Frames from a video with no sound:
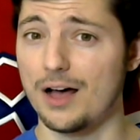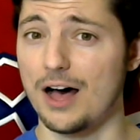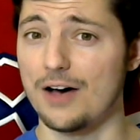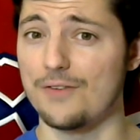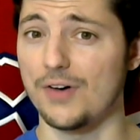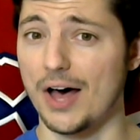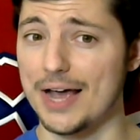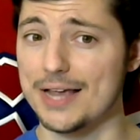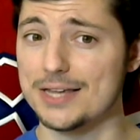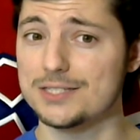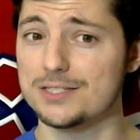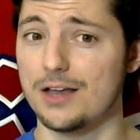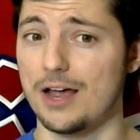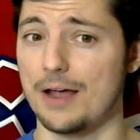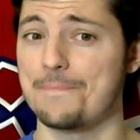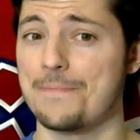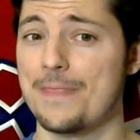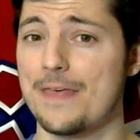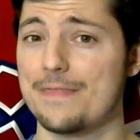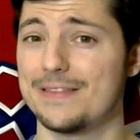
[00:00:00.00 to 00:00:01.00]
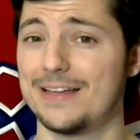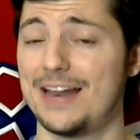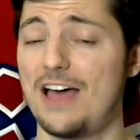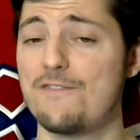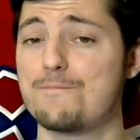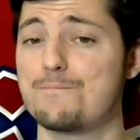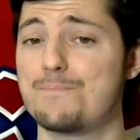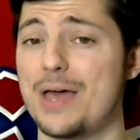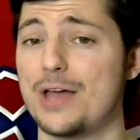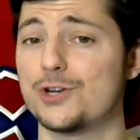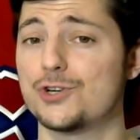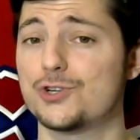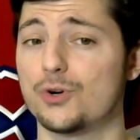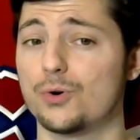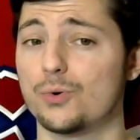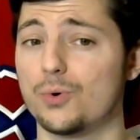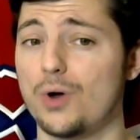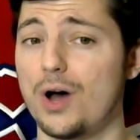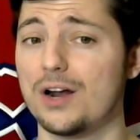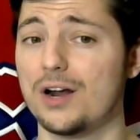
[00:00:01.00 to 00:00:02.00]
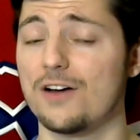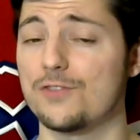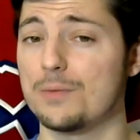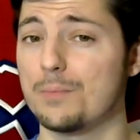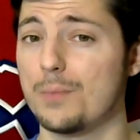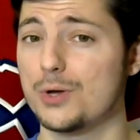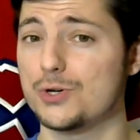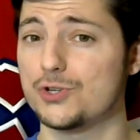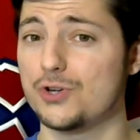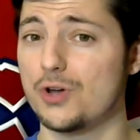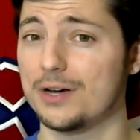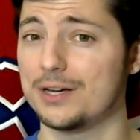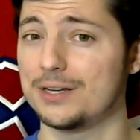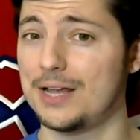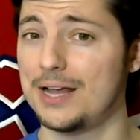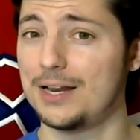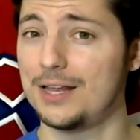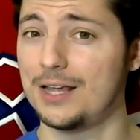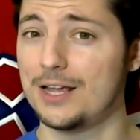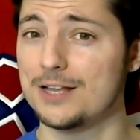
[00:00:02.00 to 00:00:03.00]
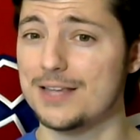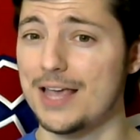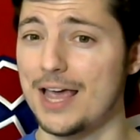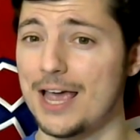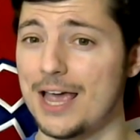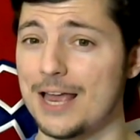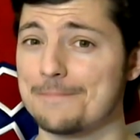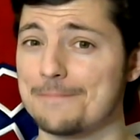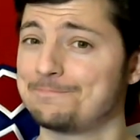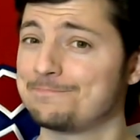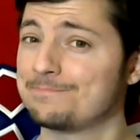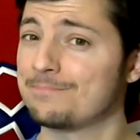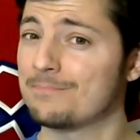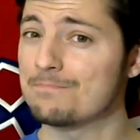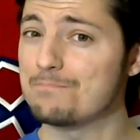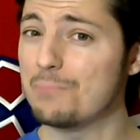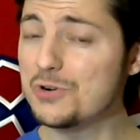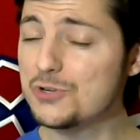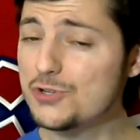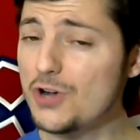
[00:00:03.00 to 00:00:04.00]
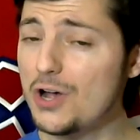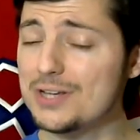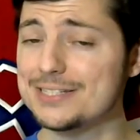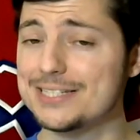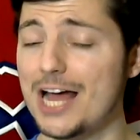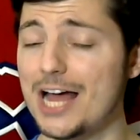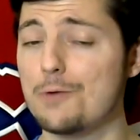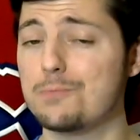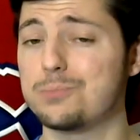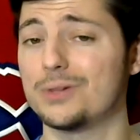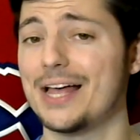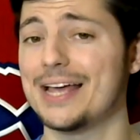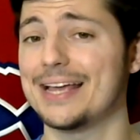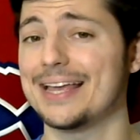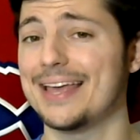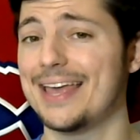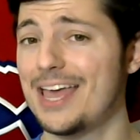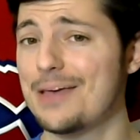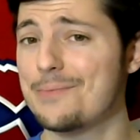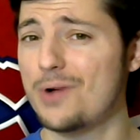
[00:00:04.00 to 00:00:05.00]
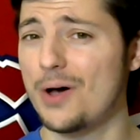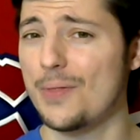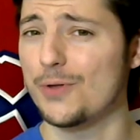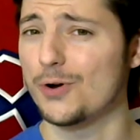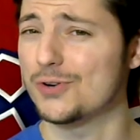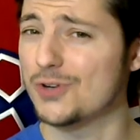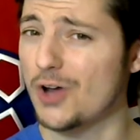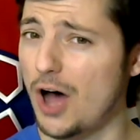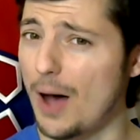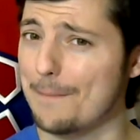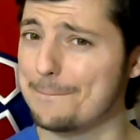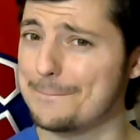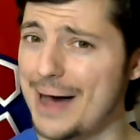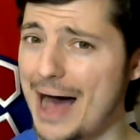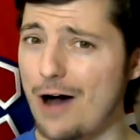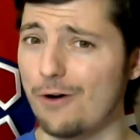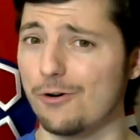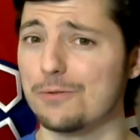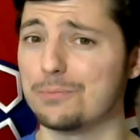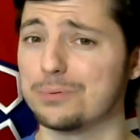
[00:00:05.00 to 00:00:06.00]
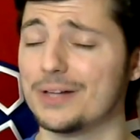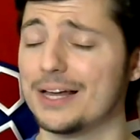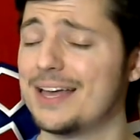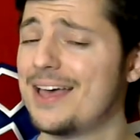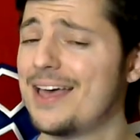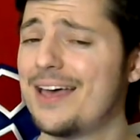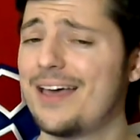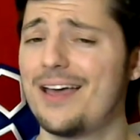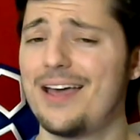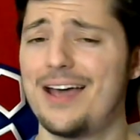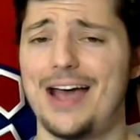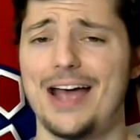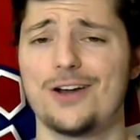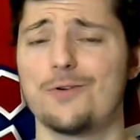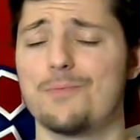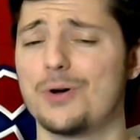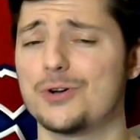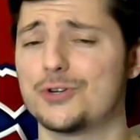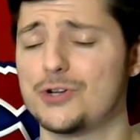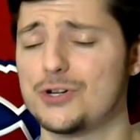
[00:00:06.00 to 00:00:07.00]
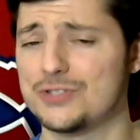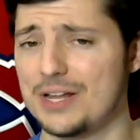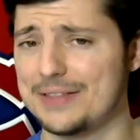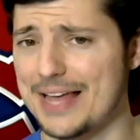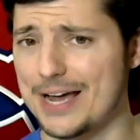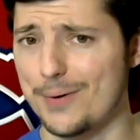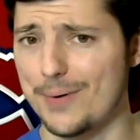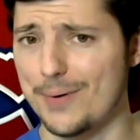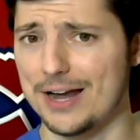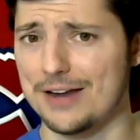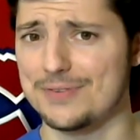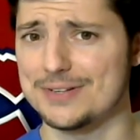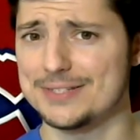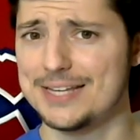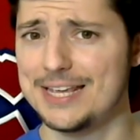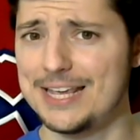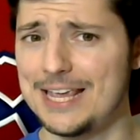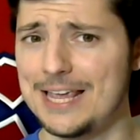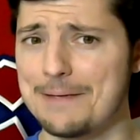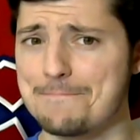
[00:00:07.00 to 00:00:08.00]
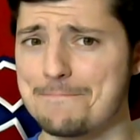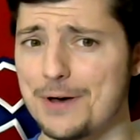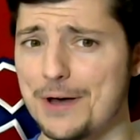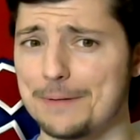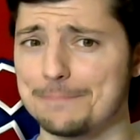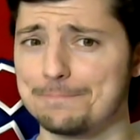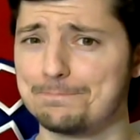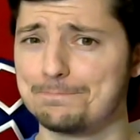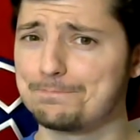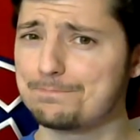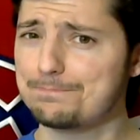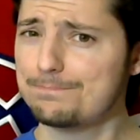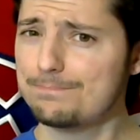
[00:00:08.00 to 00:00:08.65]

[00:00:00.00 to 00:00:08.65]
of ice time. Then I have Ben Chiarot of the Montreal Canadiens, and Montreal is now playing him on their top power play. I know Montreal is not that great of a team, but